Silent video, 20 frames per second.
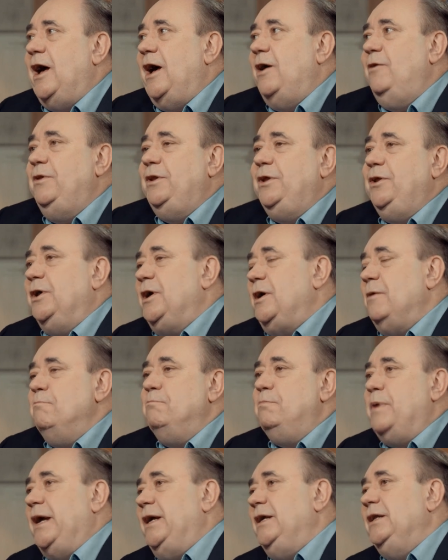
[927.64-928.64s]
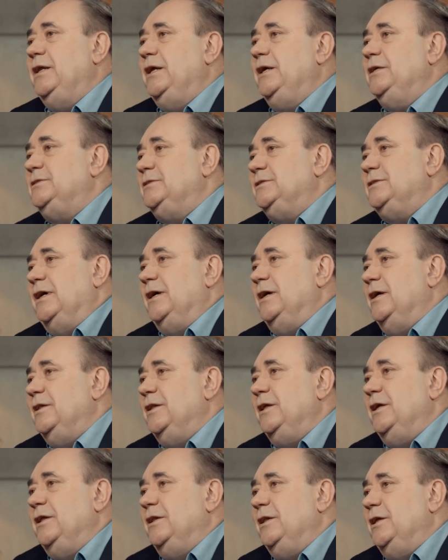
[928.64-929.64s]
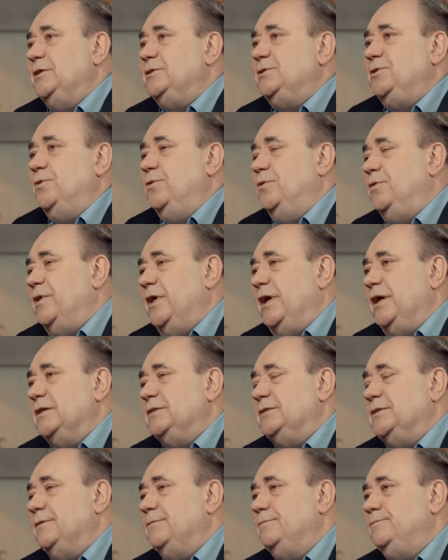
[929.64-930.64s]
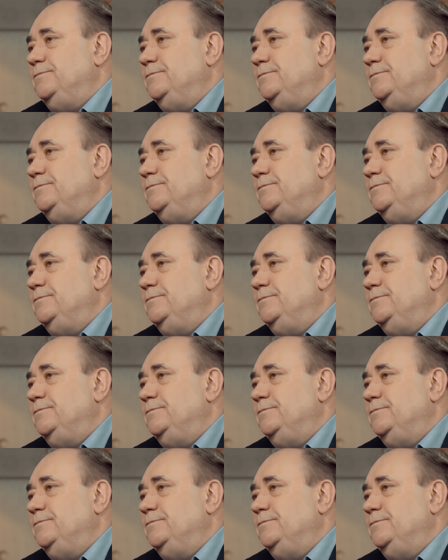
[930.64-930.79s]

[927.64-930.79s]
how do you combine these two things?